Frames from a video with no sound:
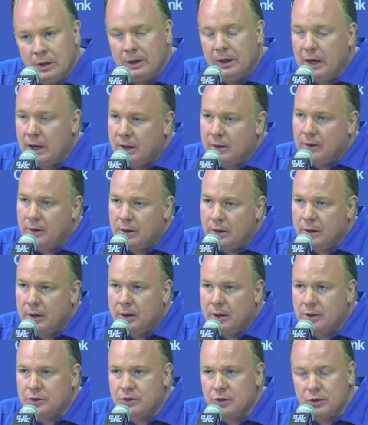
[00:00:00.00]
Yeah,
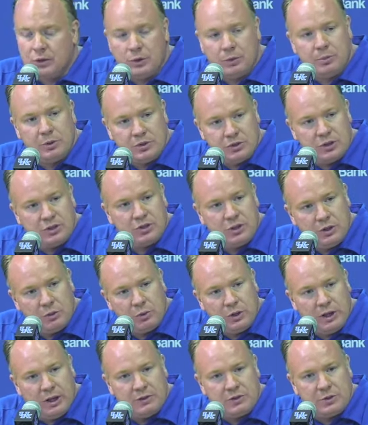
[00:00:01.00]
it is a good position, and
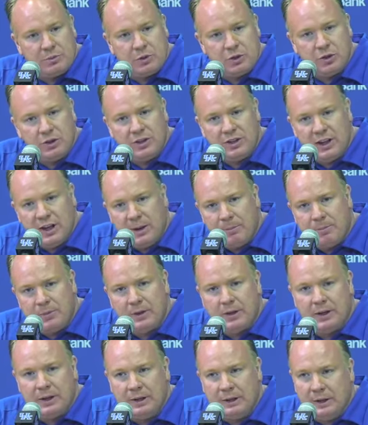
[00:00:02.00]
we have some good
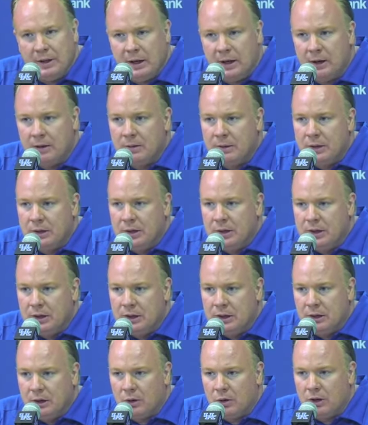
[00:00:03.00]
depth. And
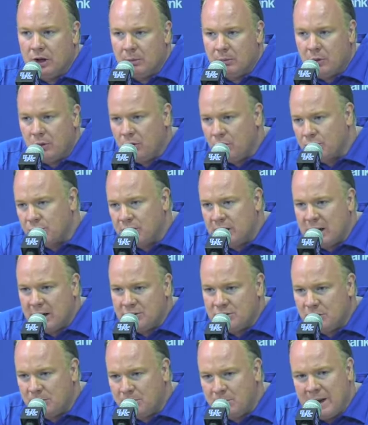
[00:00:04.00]
a couple of those
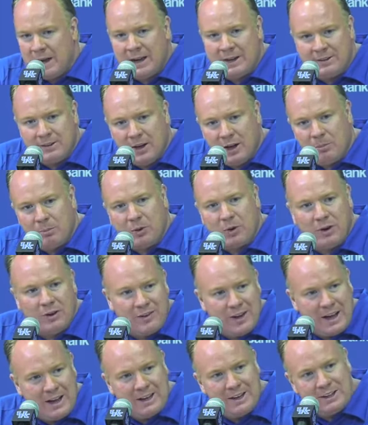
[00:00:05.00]
guys are banged up or
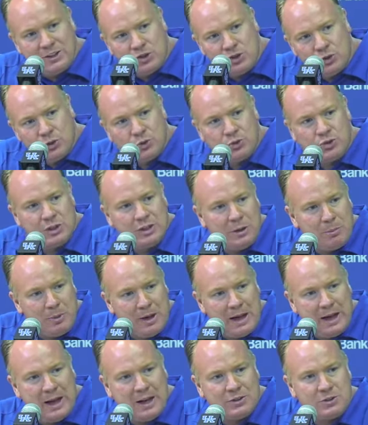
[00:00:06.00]
have had issues in the
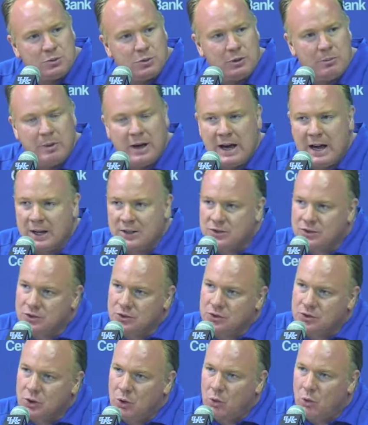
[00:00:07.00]
past with backs
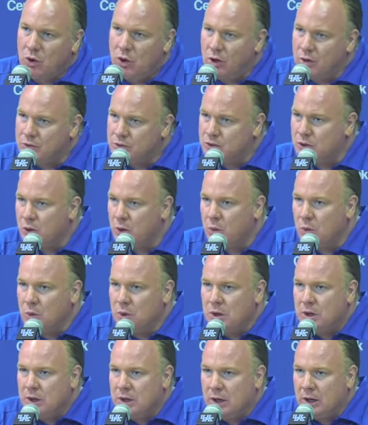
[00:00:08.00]
and so on. So
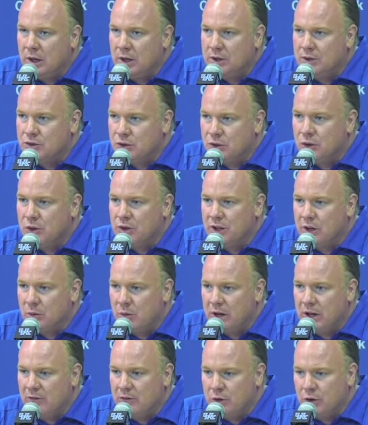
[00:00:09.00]
it's good that
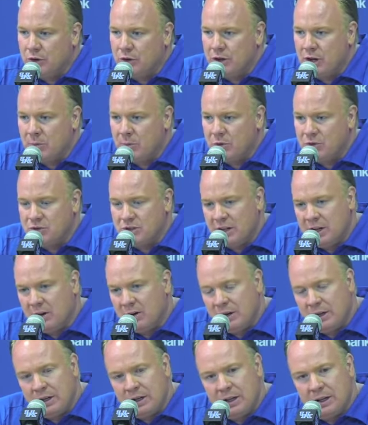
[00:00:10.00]
we have good numbers
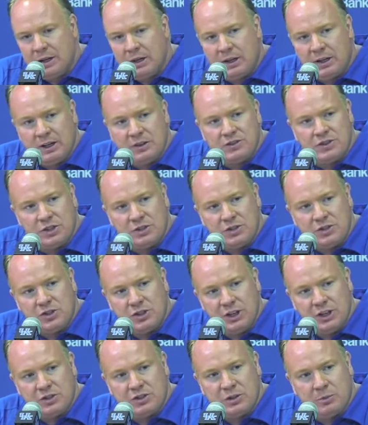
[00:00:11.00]
there. And it gives us a
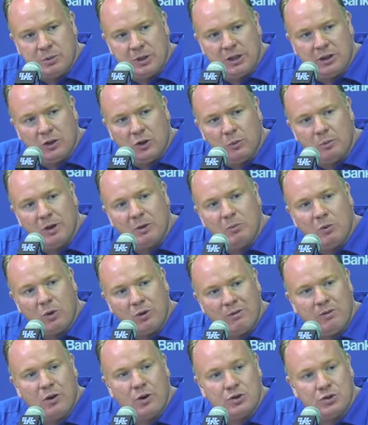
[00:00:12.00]
chance to be a little bit
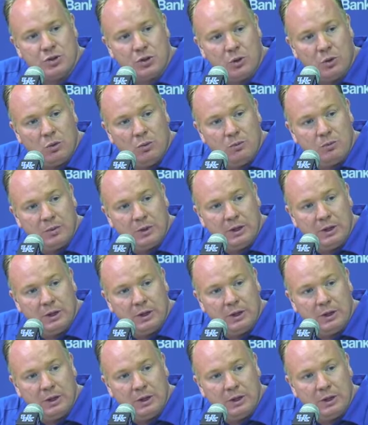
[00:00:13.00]
more versatile.